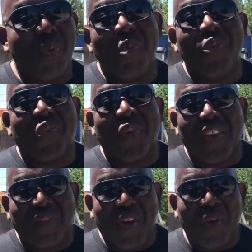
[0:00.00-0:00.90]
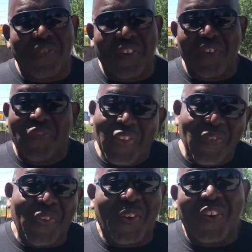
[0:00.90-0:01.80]
We moved to another hotel. The
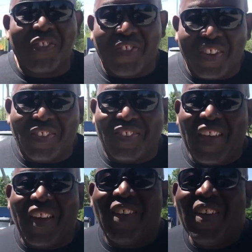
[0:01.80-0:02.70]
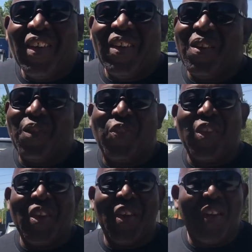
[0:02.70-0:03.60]
FIFA guys chucked us out of
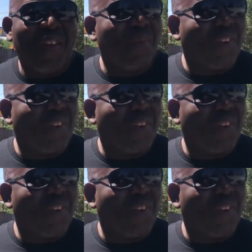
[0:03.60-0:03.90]
the uh,